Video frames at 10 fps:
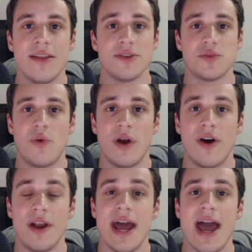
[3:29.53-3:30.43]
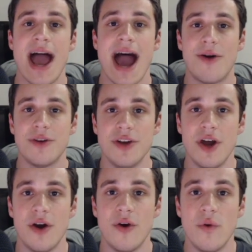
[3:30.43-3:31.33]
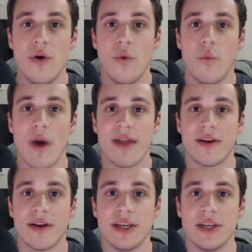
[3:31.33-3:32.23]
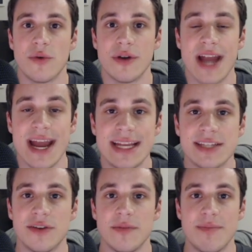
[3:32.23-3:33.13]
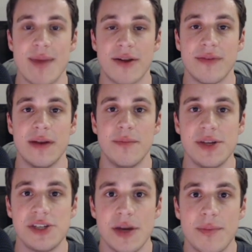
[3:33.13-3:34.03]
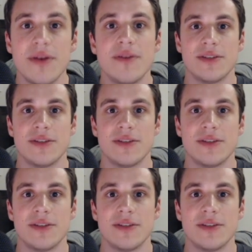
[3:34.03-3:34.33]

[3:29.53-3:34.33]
There's one on how to know whether your knight is going to be better than a bishop,